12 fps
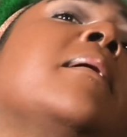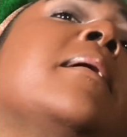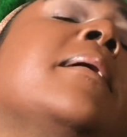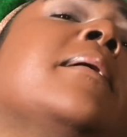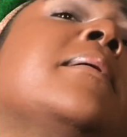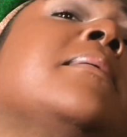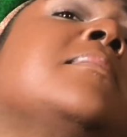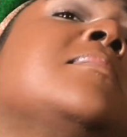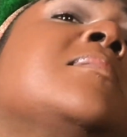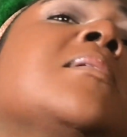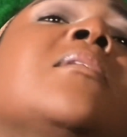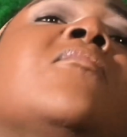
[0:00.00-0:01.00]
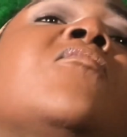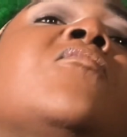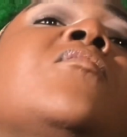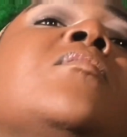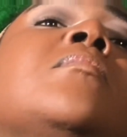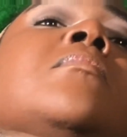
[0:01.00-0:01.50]
and instead of,
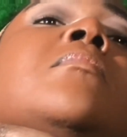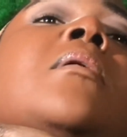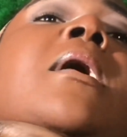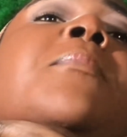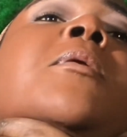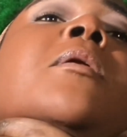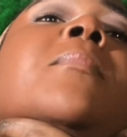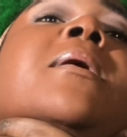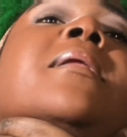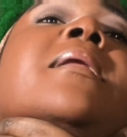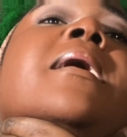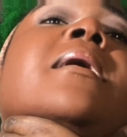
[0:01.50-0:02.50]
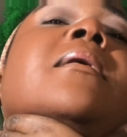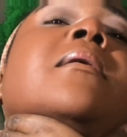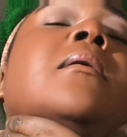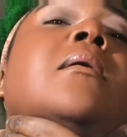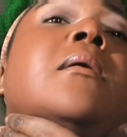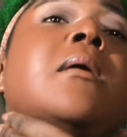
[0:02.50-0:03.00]
I put it on my neck
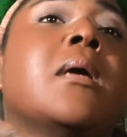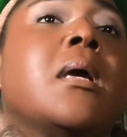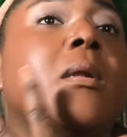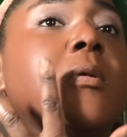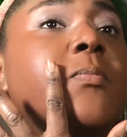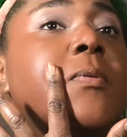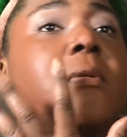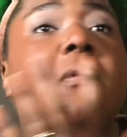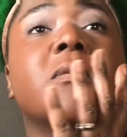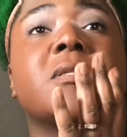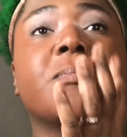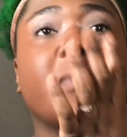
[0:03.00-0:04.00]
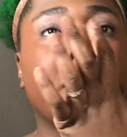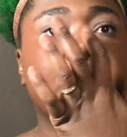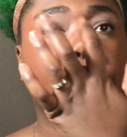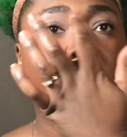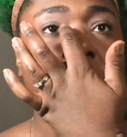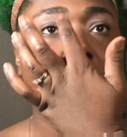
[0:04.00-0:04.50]
and I was putting it on the
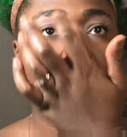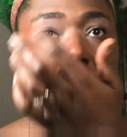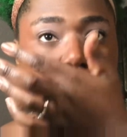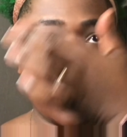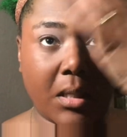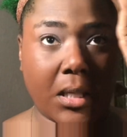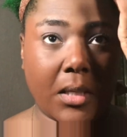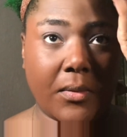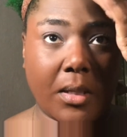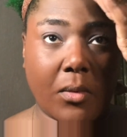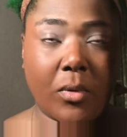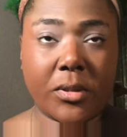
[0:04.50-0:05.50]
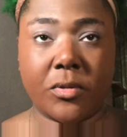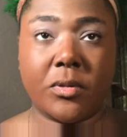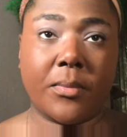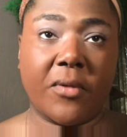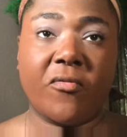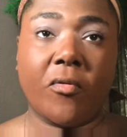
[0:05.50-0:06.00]
spots here, and then I was
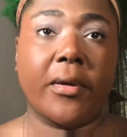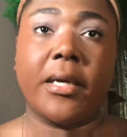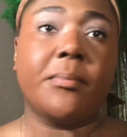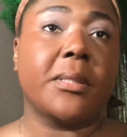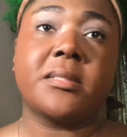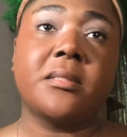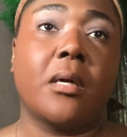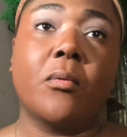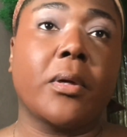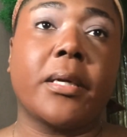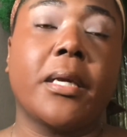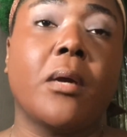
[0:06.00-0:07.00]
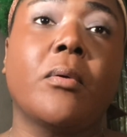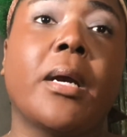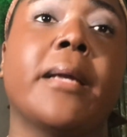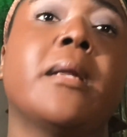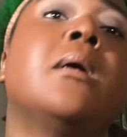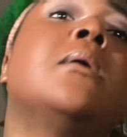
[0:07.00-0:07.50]
using it on my forehead, but it's not working out
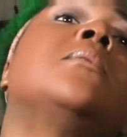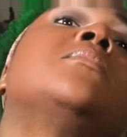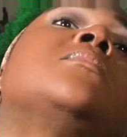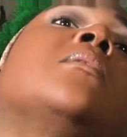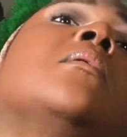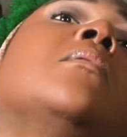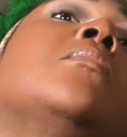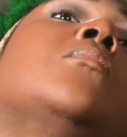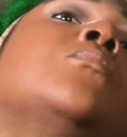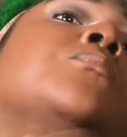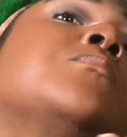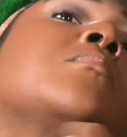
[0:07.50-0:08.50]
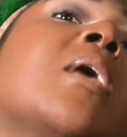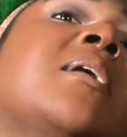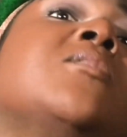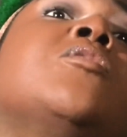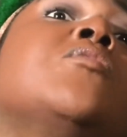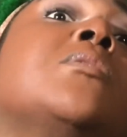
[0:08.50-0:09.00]
right. So I
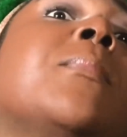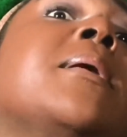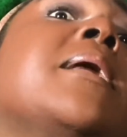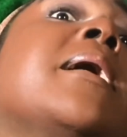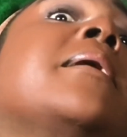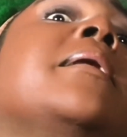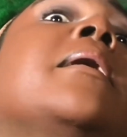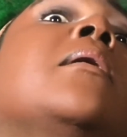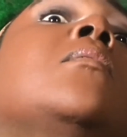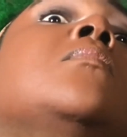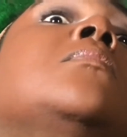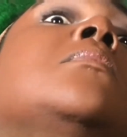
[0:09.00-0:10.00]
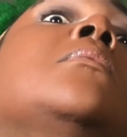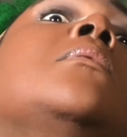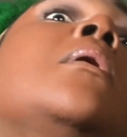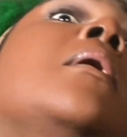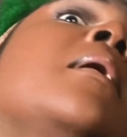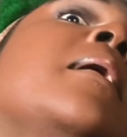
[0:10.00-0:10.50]
just use it on my neck now,
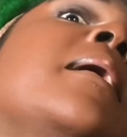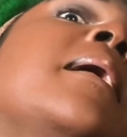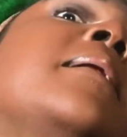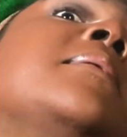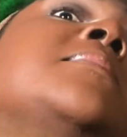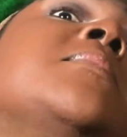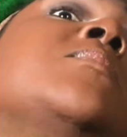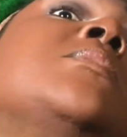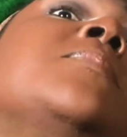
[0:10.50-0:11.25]
and it seems